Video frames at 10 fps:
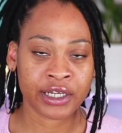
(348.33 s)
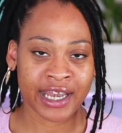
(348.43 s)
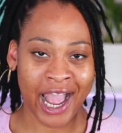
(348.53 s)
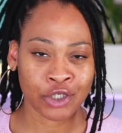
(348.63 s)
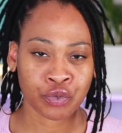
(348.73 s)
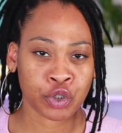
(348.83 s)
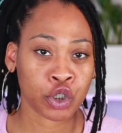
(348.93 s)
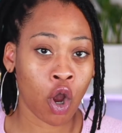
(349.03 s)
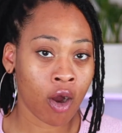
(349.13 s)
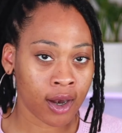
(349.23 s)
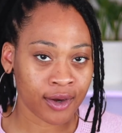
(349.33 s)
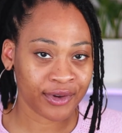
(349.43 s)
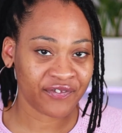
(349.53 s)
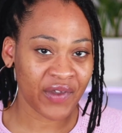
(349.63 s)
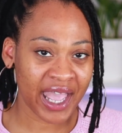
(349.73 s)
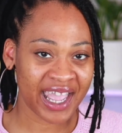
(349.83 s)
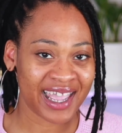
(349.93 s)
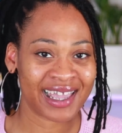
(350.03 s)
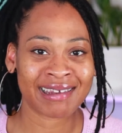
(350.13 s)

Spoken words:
a natural scar would fade,